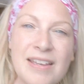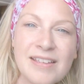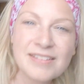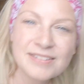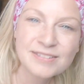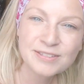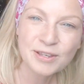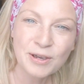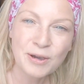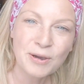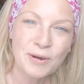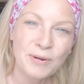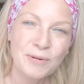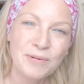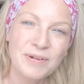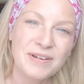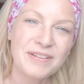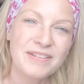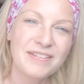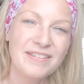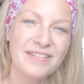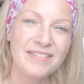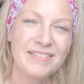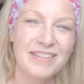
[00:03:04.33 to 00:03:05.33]
So
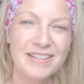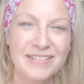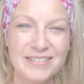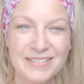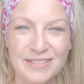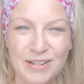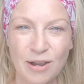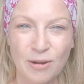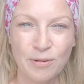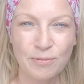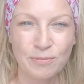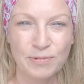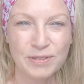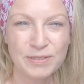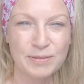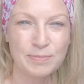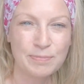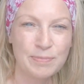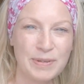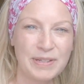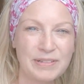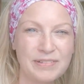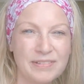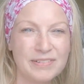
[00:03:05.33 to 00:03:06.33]
this yacht was
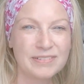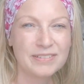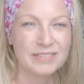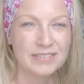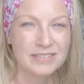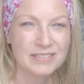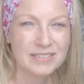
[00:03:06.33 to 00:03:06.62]
built